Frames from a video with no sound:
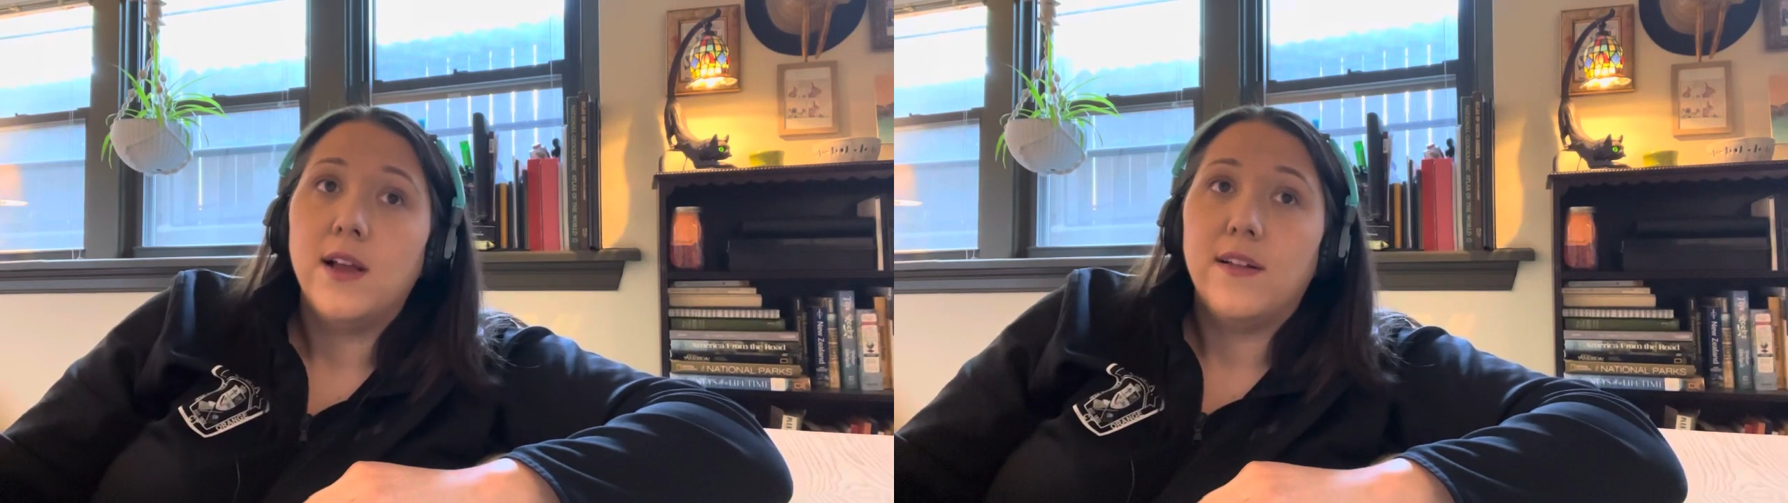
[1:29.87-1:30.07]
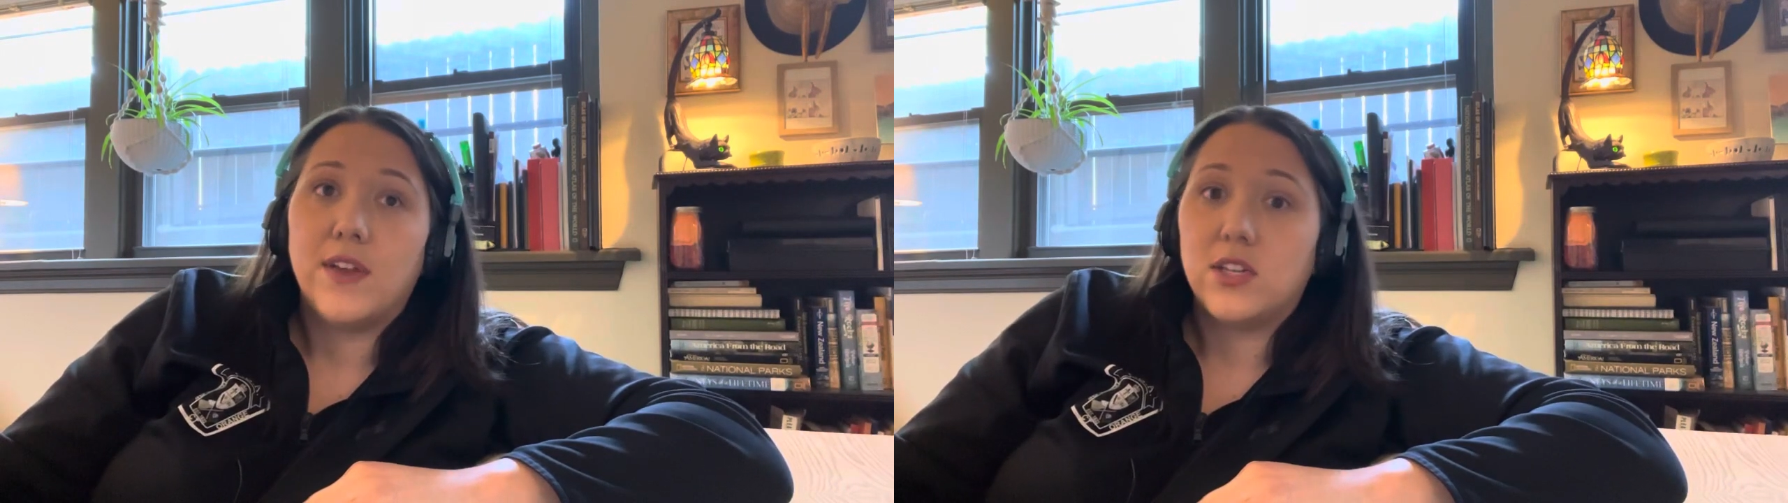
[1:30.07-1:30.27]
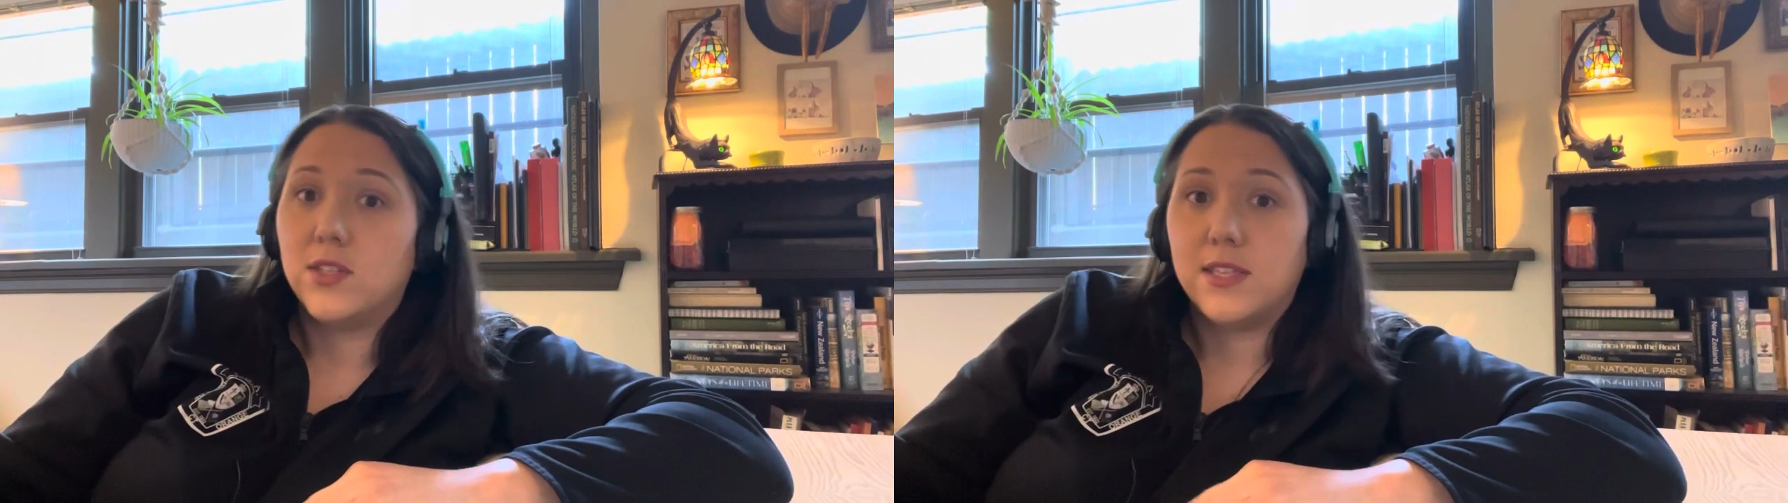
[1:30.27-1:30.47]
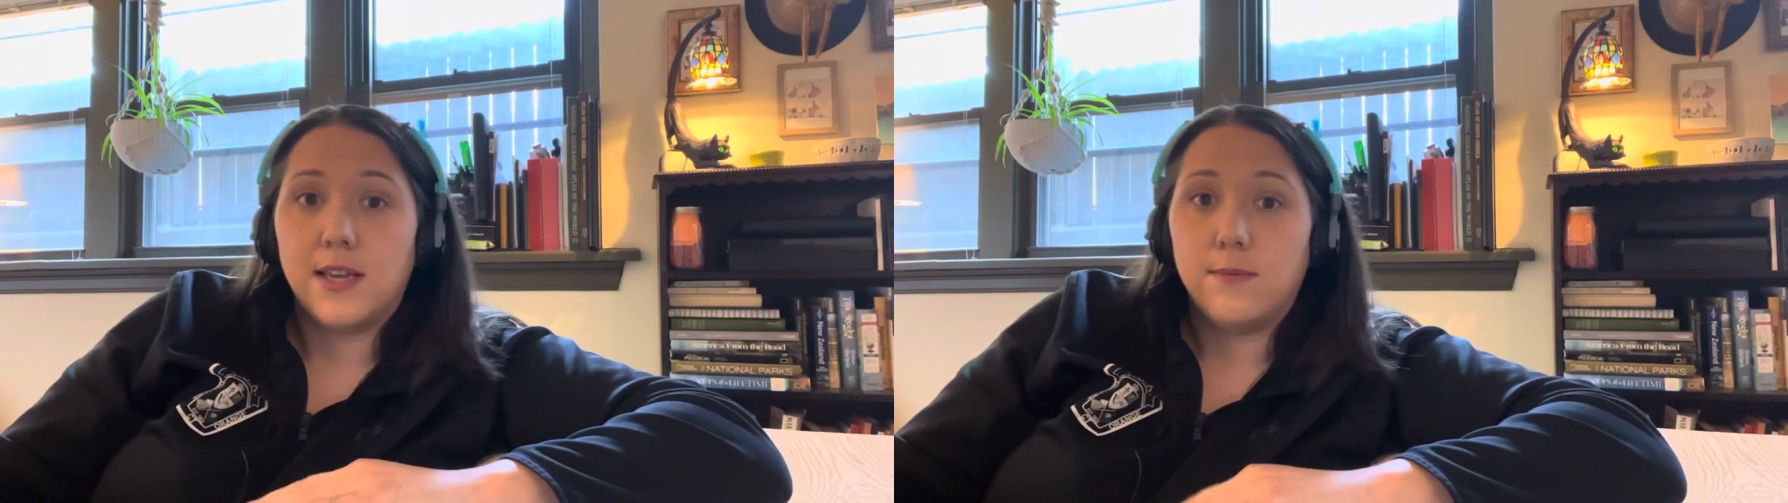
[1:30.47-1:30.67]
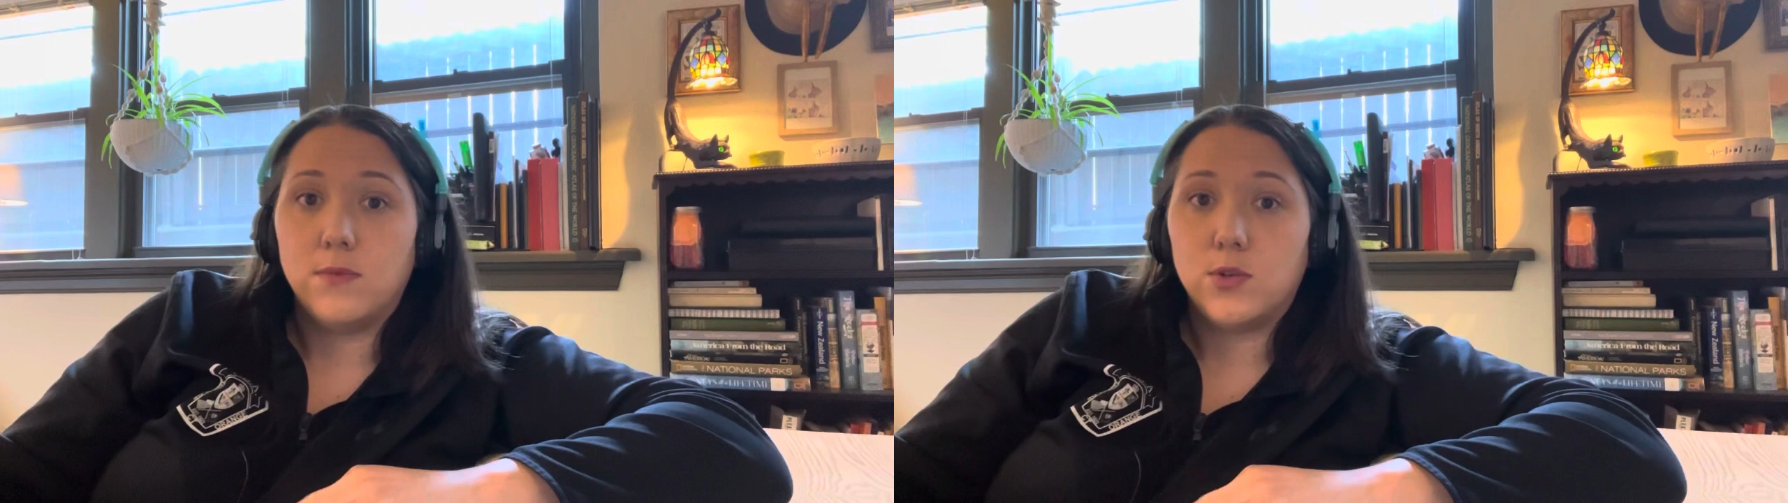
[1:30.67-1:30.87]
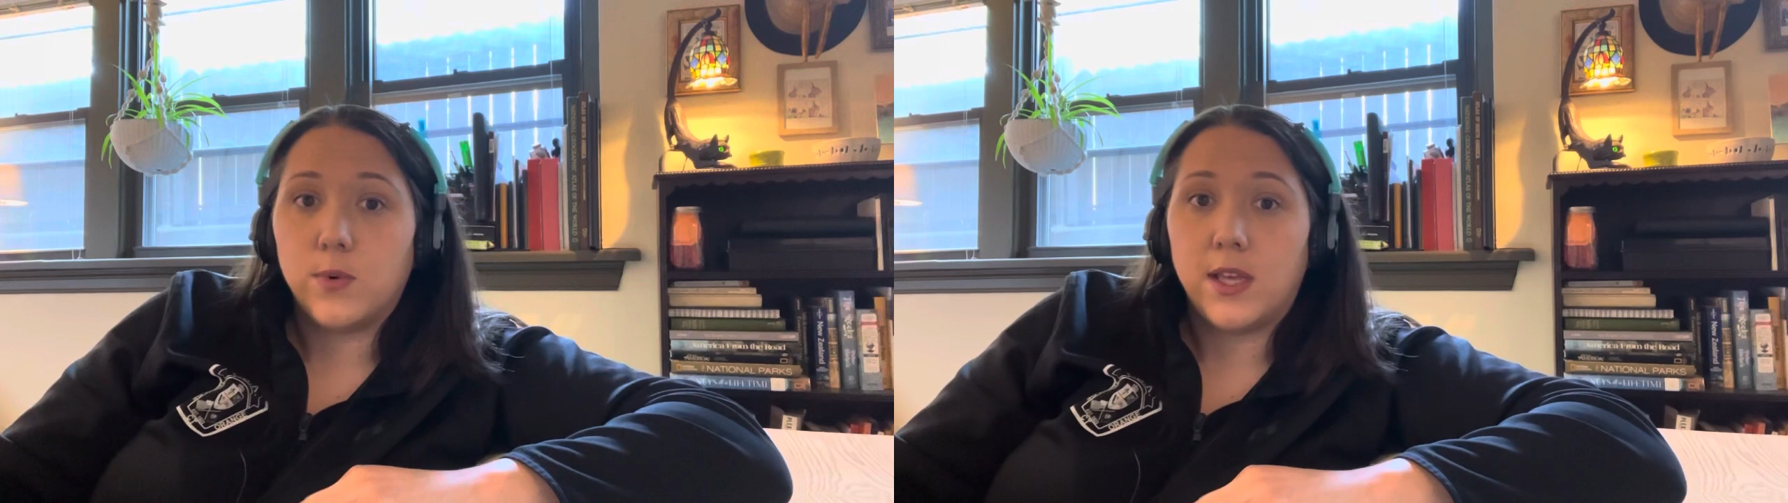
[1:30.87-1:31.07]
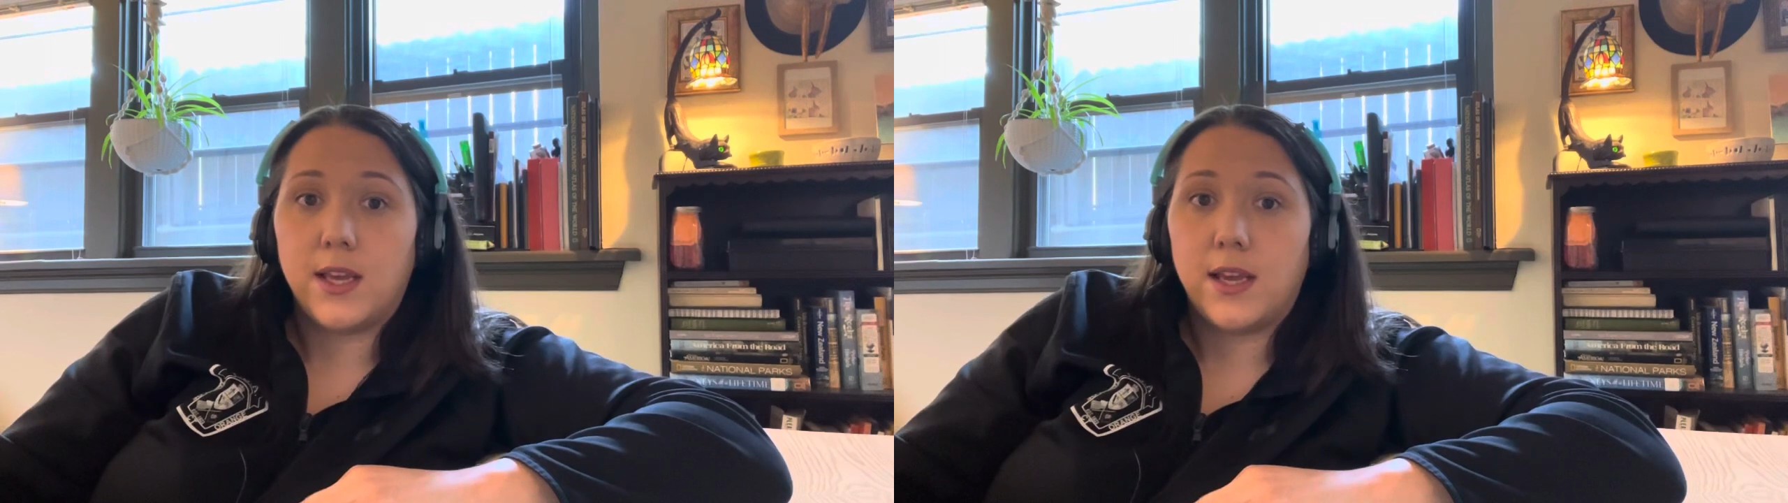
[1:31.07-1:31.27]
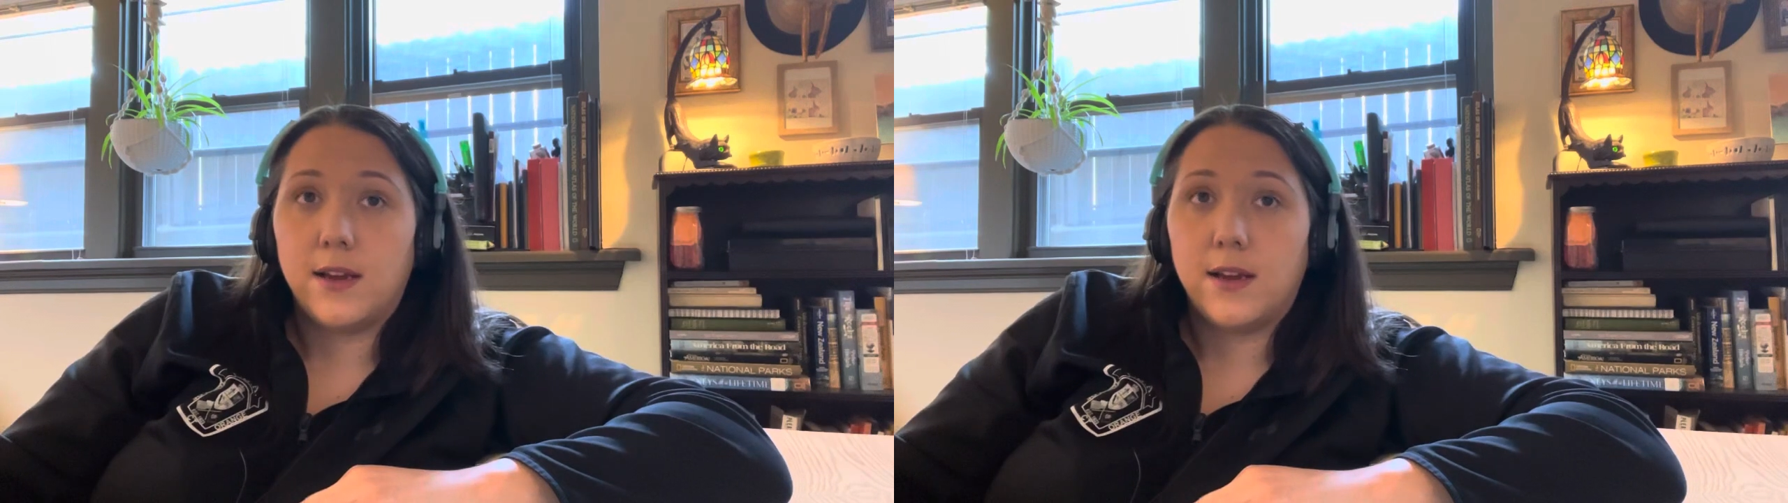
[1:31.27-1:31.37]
that just seemed really